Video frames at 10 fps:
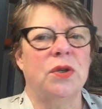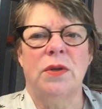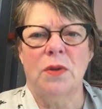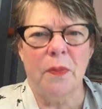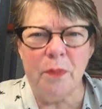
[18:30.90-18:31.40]

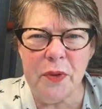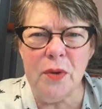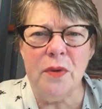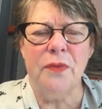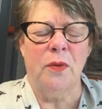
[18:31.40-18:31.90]
got
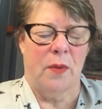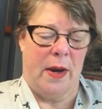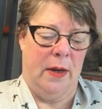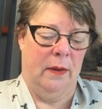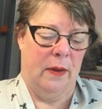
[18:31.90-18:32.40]
beautiful
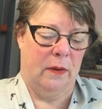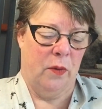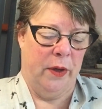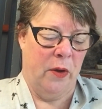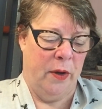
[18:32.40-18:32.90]
writing that's
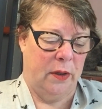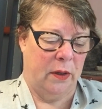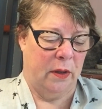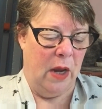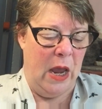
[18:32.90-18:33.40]
going on
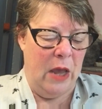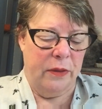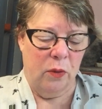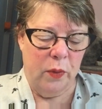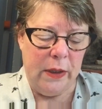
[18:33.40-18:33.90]
here.
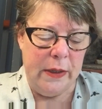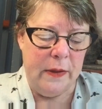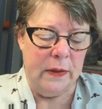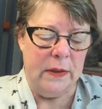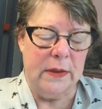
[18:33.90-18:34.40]
There really
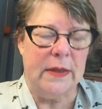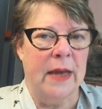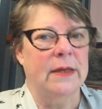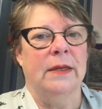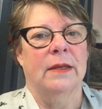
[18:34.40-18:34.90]
isn't a
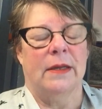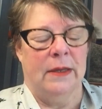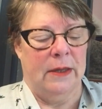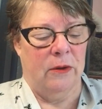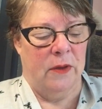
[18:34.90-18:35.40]
sentence
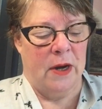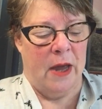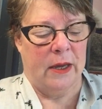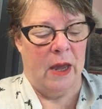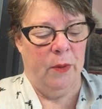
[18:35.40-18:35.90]
in here that I
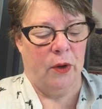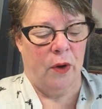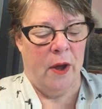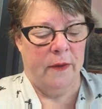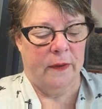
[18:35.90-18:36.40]
came
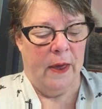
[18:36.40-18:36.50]
across